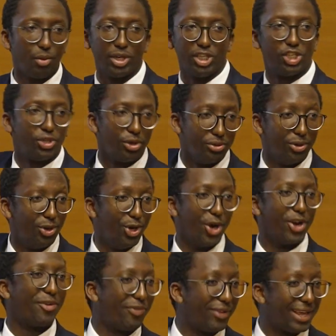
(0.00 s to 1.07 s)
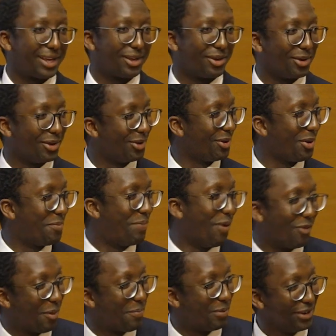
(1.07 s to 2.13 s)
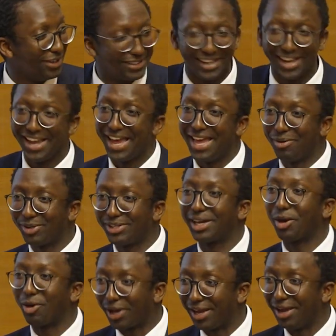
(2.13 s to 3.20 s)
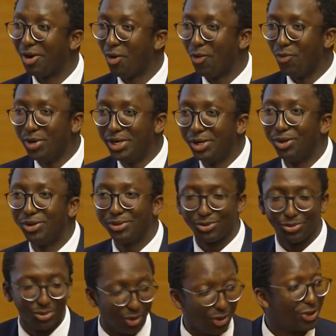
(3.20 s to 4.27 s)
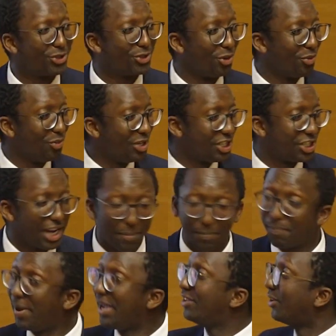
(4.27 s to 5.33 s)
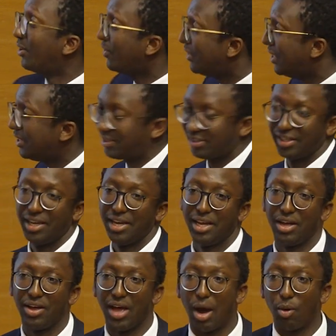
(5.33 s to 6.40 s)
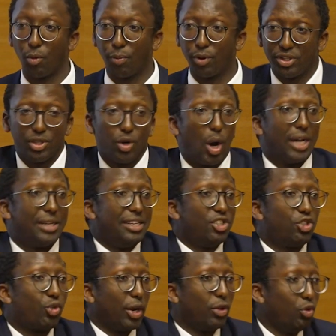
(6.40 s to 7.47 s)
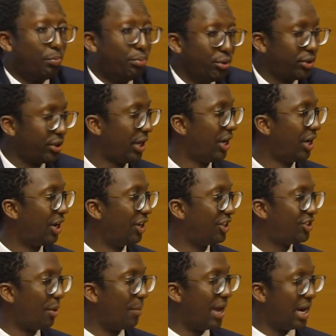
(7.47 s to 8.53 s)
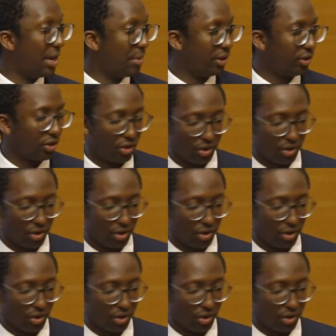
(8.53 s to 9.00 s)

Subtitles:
what he showed. A lot of a PowerPoint, and I was like, okay, we know to also reshape based on this our policy, or at least try to put some element